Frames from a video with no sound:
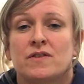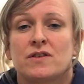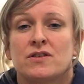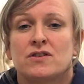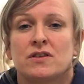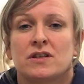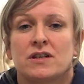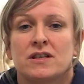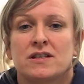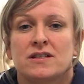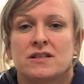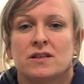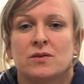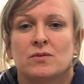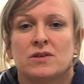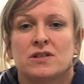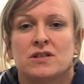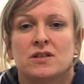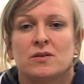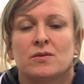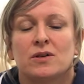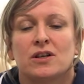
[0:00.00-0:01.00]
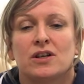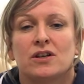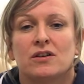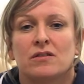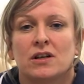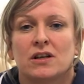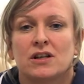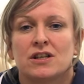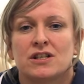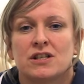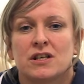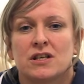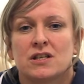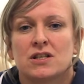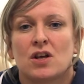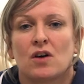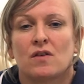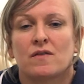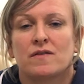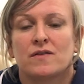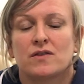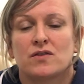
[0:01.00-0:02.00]
of the studies that we do in neurology at
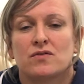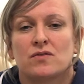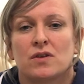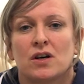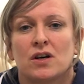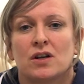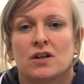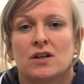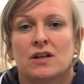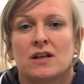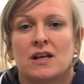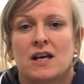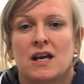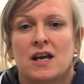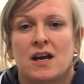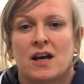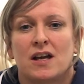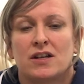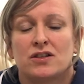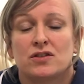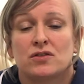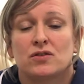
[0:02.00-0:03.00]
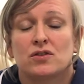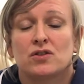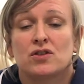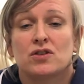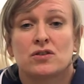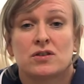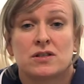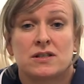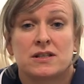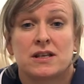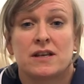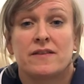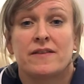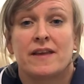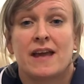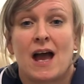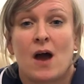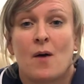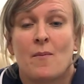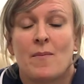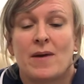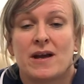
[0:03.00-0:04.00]
Salford Royal are done just in
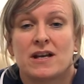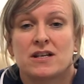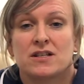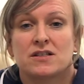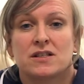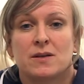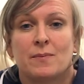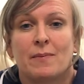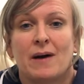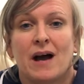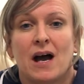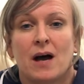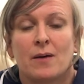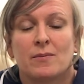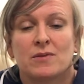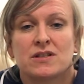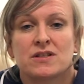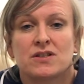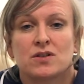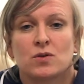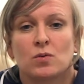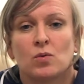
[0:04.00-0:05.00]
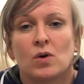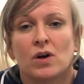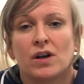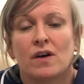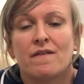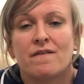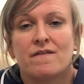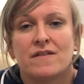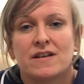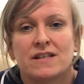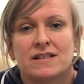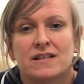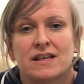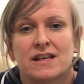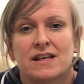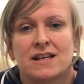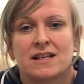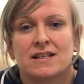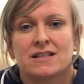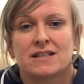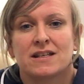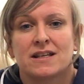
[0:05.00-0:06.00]
the outpatient department as a one-off
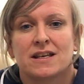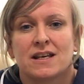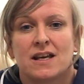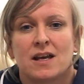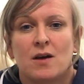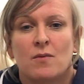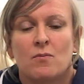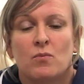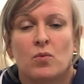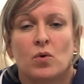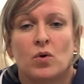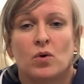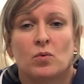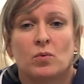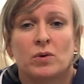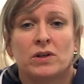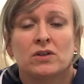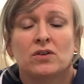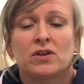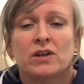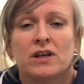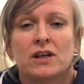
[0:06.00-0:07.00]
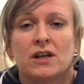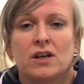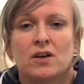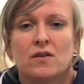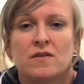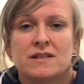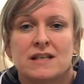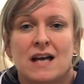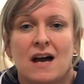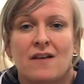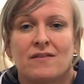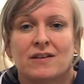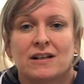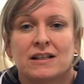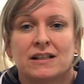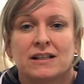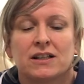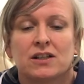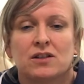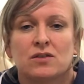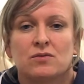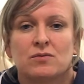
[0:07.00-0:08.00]
visit, but we're lucky enough to have a
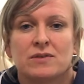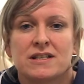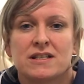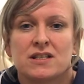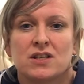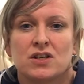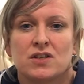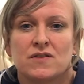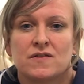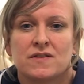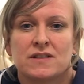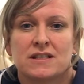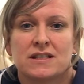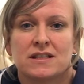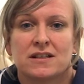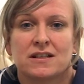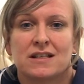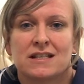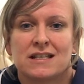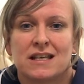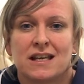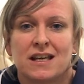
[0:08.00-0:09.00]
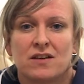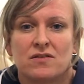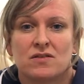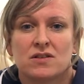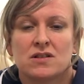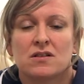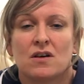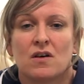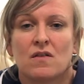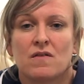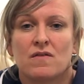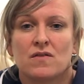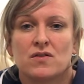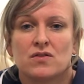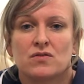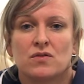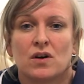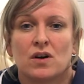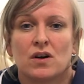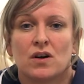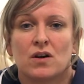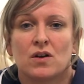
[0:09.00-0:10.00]
clinical research facility here at
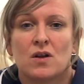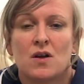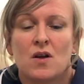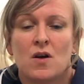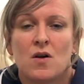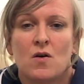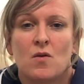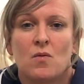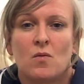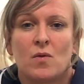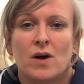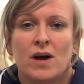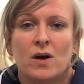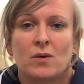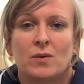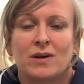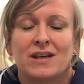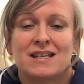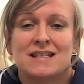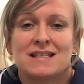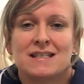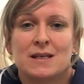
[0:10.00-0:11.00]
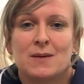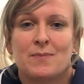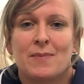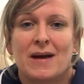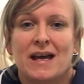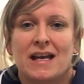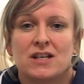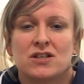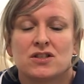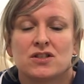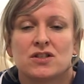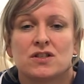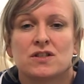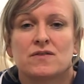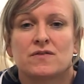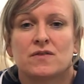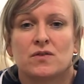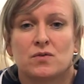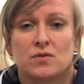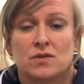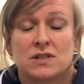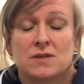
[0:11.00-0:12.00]
Salford Royal where we can see
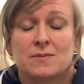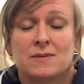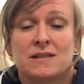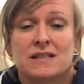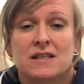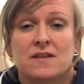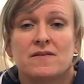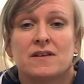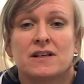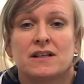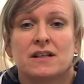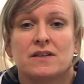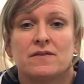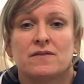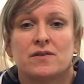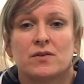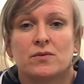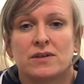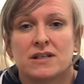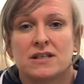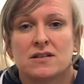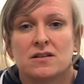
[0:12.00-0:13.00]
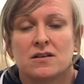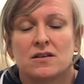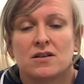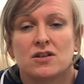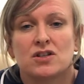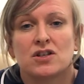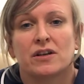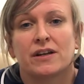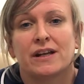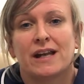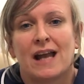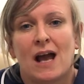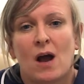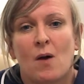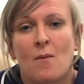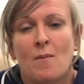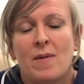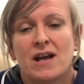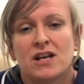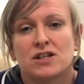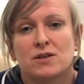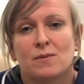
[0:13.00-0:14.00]
patients specifically for research on an
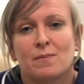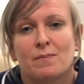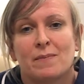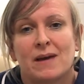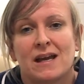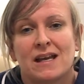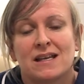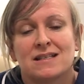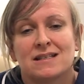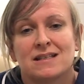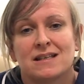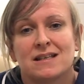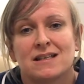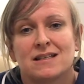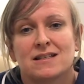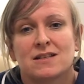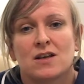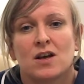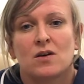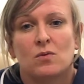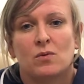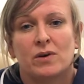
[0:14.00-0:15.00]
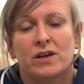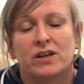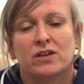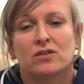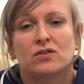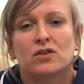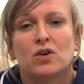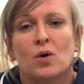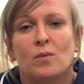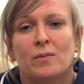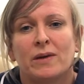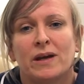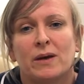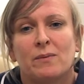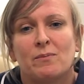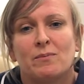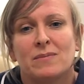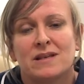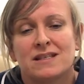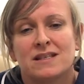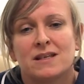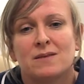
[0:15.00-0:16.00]
outpatient basis, where you'll come
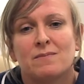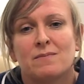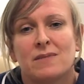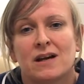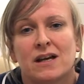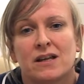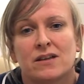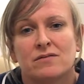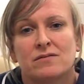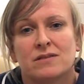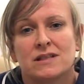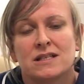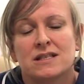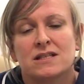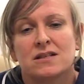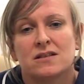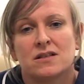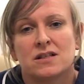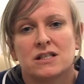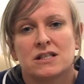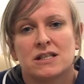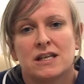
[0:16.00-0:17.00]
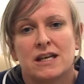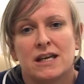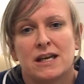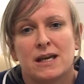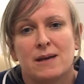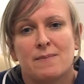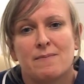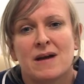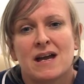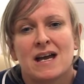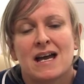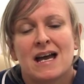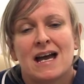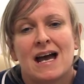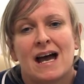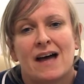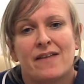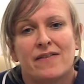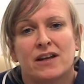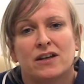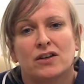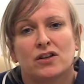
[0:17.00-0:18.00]
in, be seen by the research team
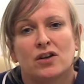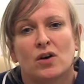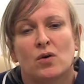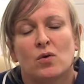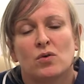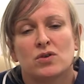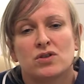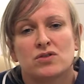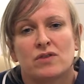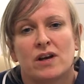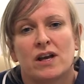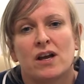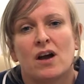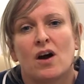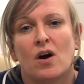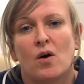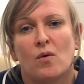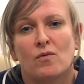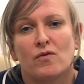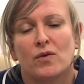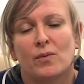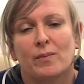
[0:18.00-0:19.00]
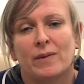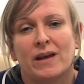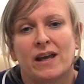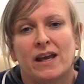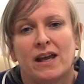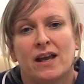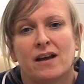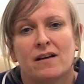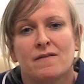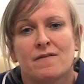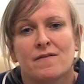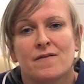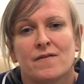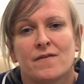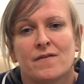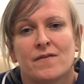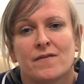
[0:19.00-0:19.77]
and then go straight home from here.